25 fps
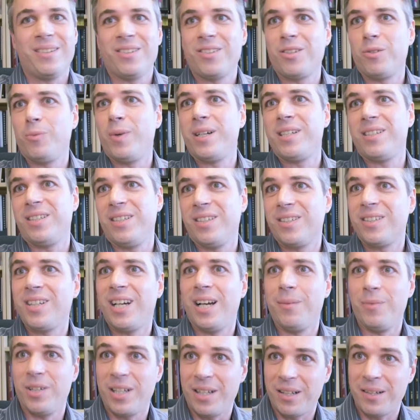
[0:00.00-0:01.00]
it's just wasting your
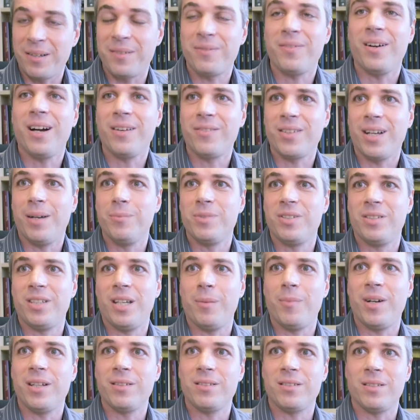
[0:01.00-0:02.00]
time, you're getting five times the
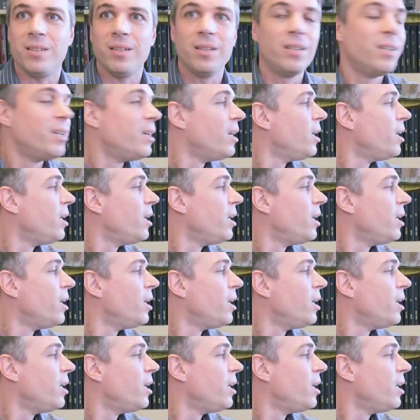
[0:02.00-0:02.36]
same answer.